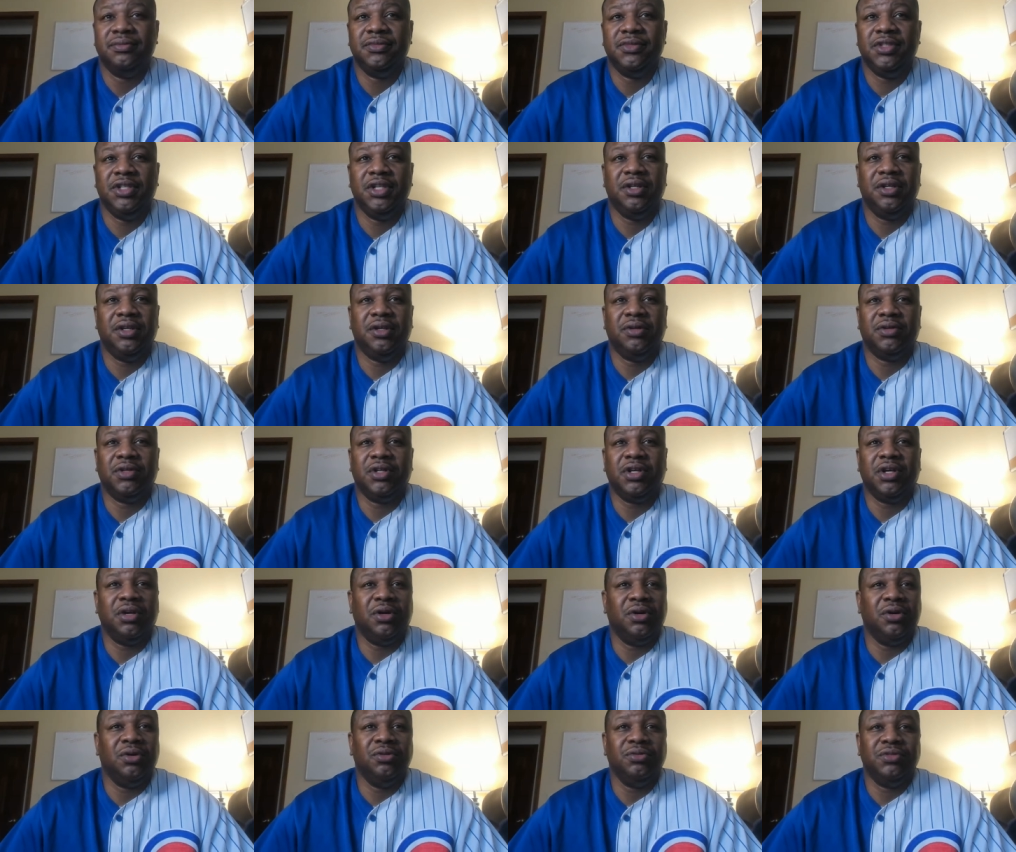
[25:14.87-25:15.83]
You know,
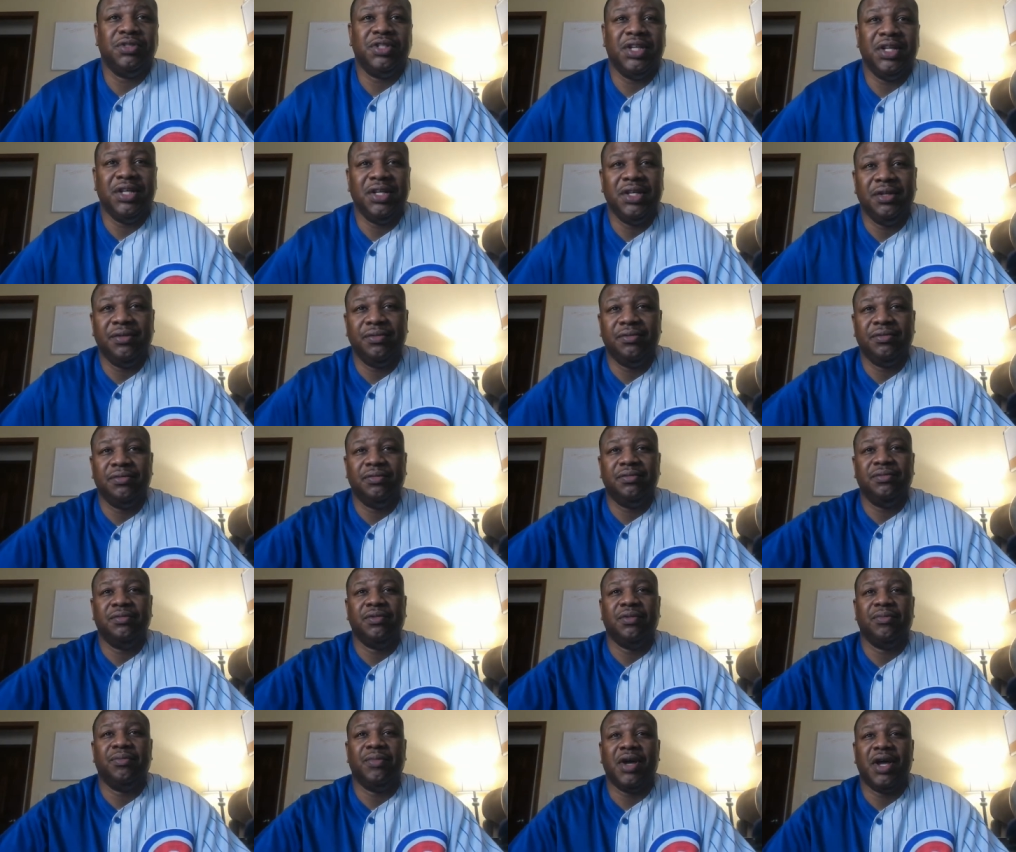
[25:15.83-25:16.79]
Cole did
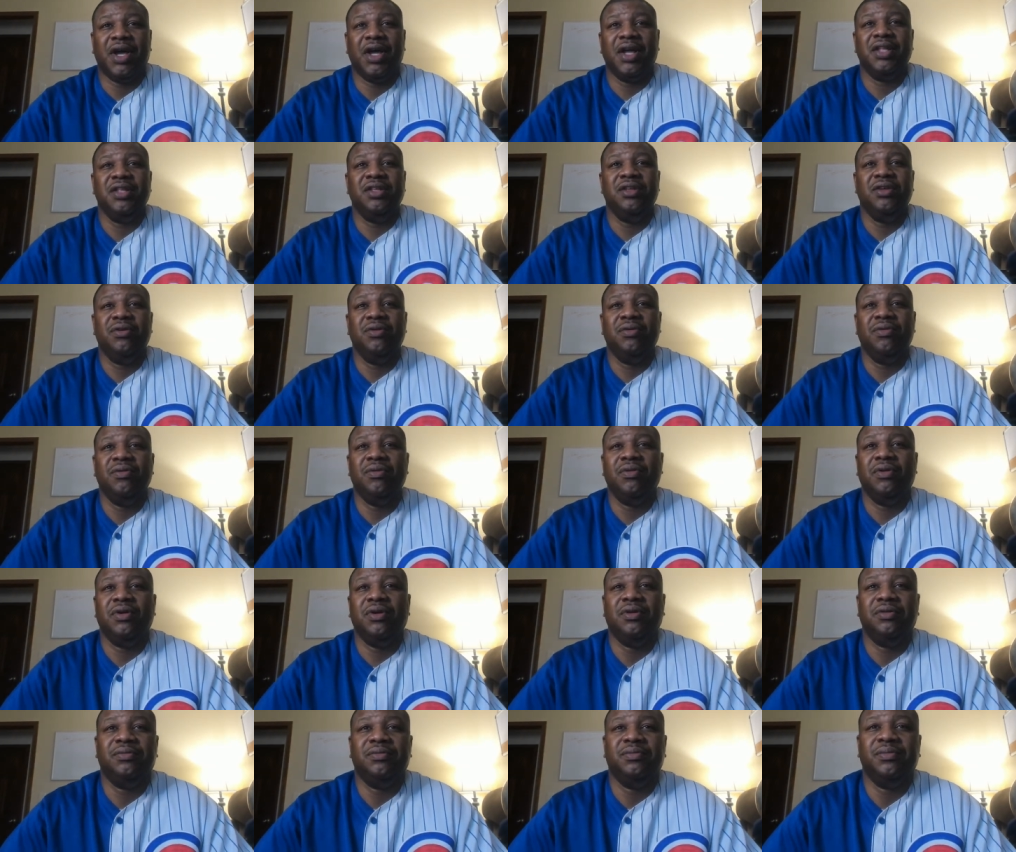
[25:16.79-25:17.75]
remind you
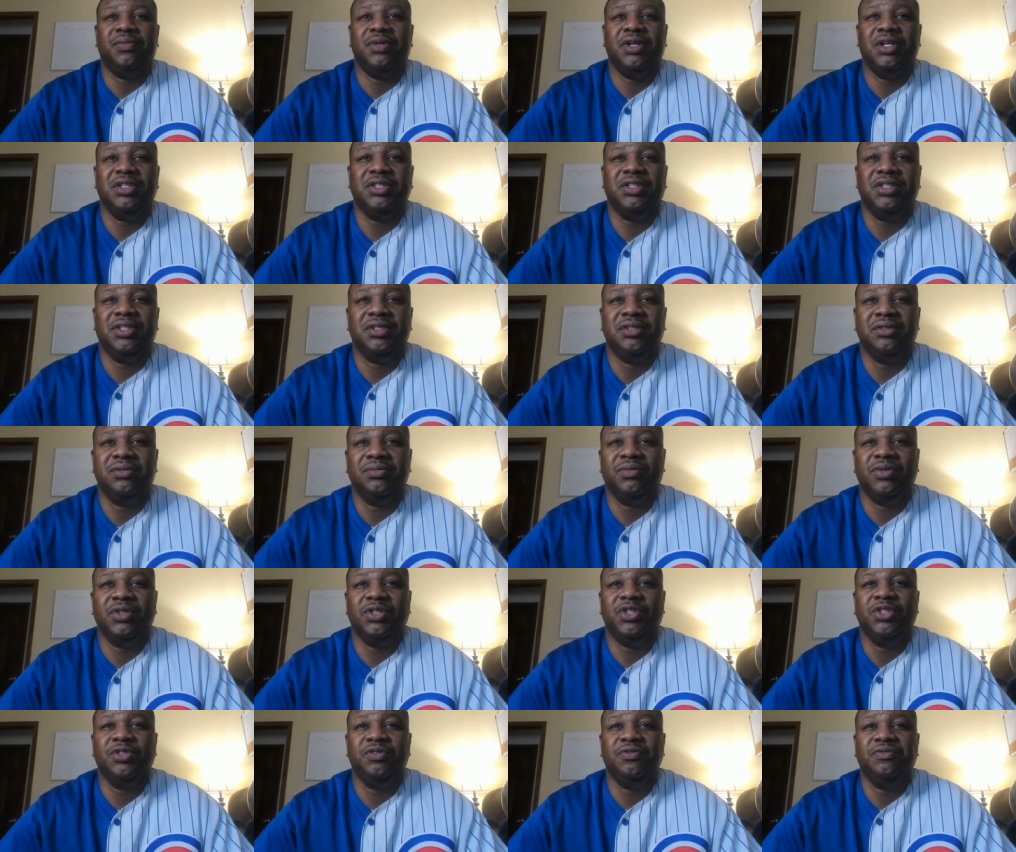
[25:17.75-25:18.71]
of much
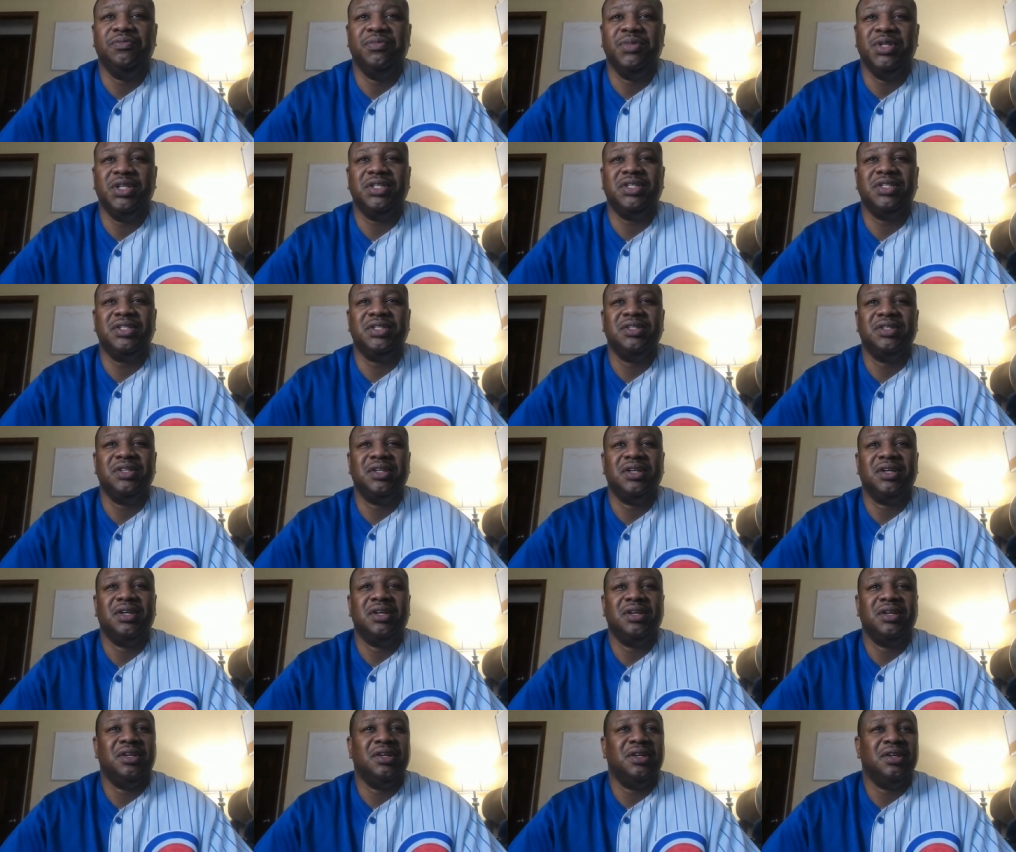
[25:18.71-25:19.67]
what you've missed
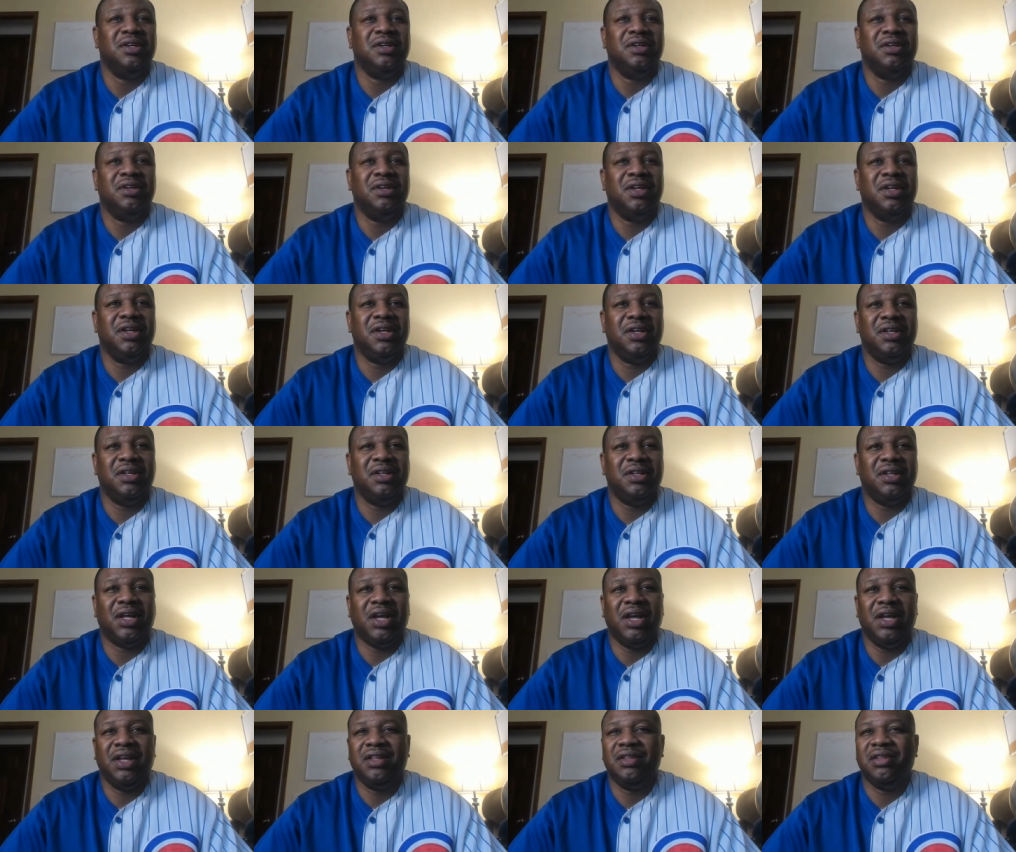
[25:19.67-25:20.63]
in
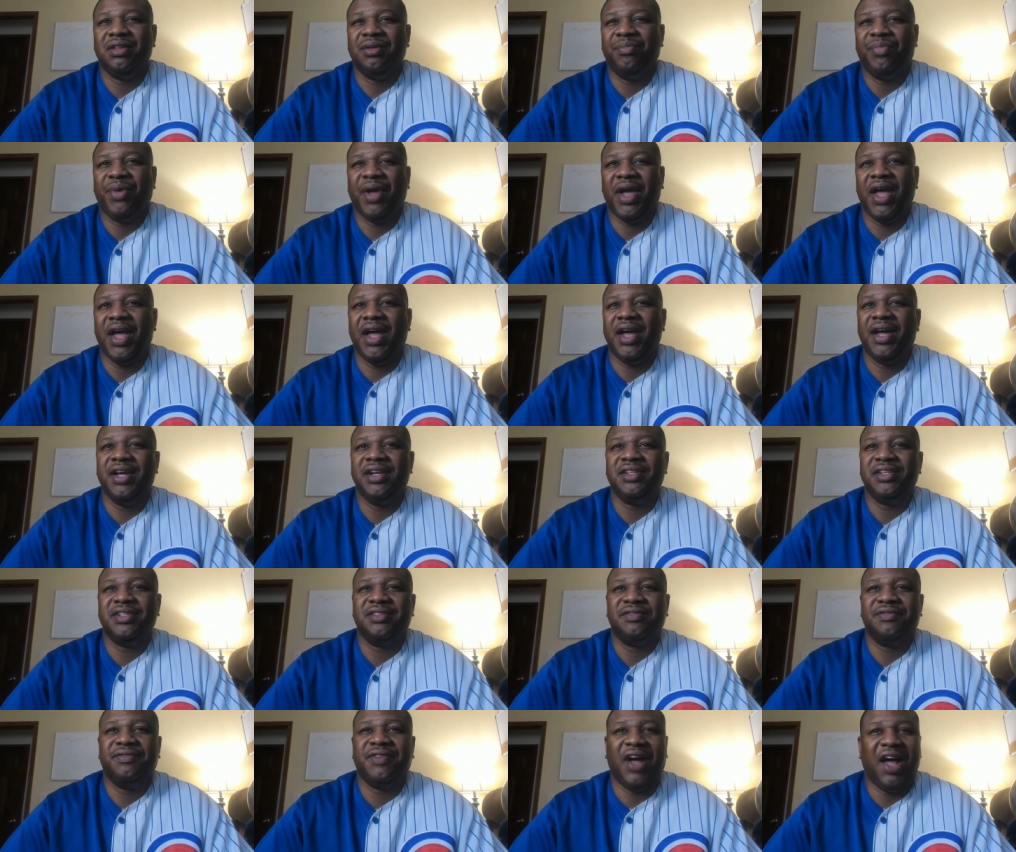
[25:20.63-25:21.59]
like the
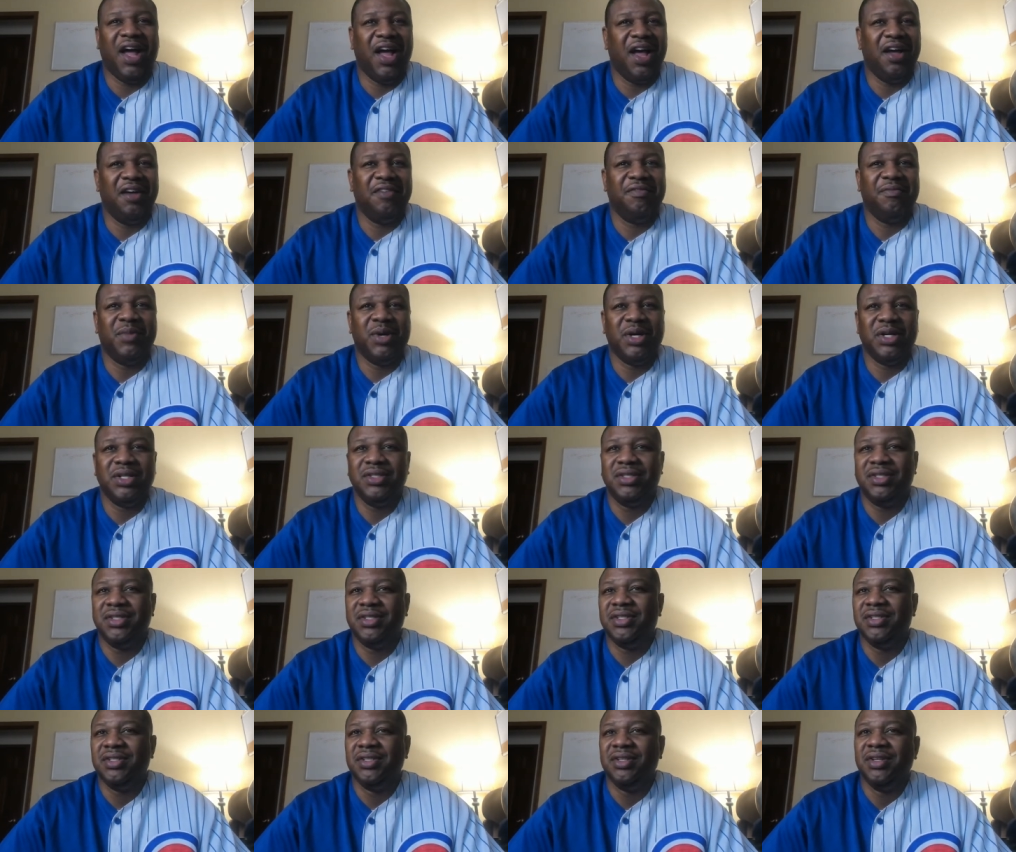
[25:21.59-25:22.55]
past five
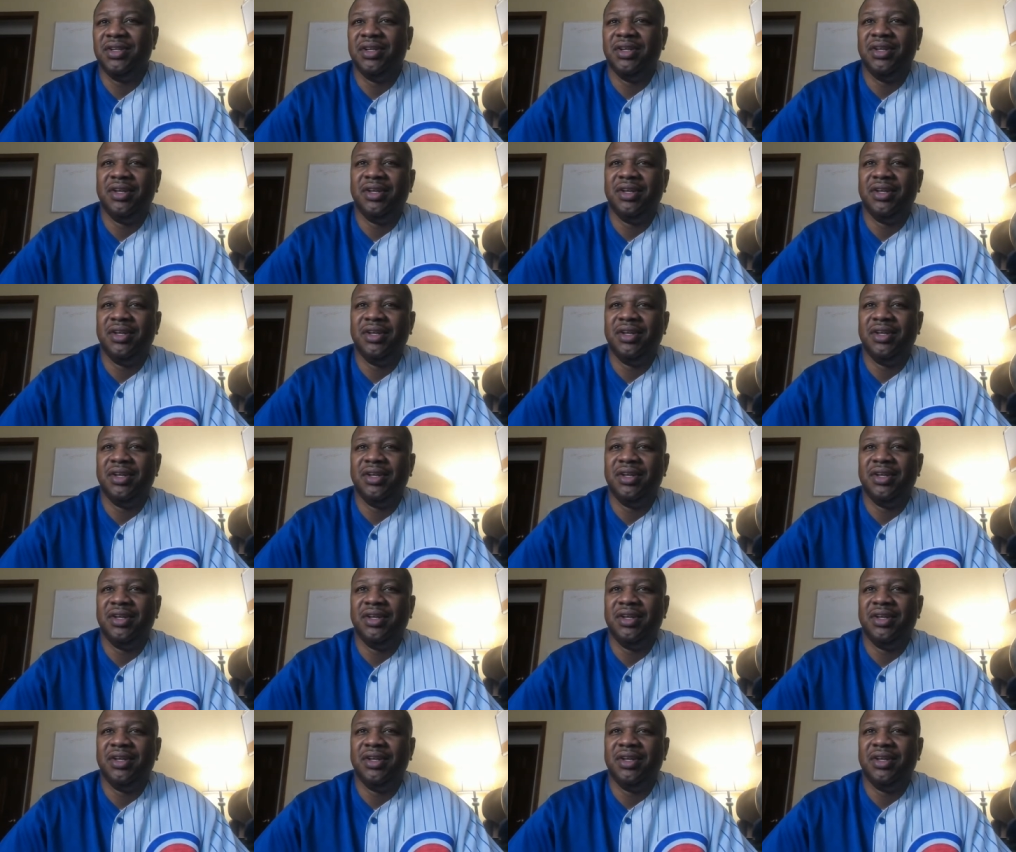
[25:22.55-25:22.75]
months.